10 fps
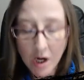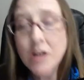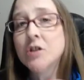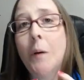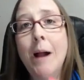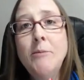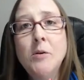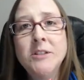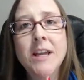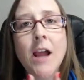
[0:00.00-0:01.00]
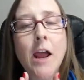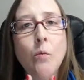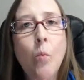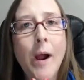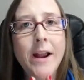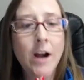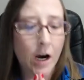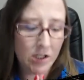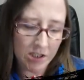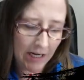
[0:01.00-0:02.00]
So I'm using a white
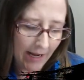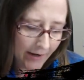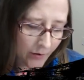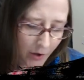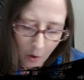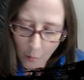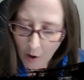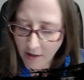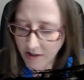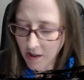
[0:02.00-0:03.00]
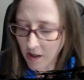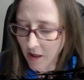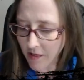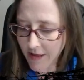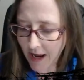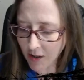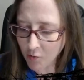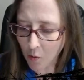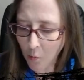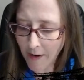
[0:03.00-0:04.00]
cardstock. I don't know what the
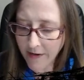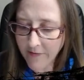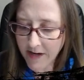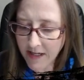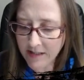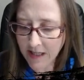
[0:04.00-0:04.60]
actual weight of it is.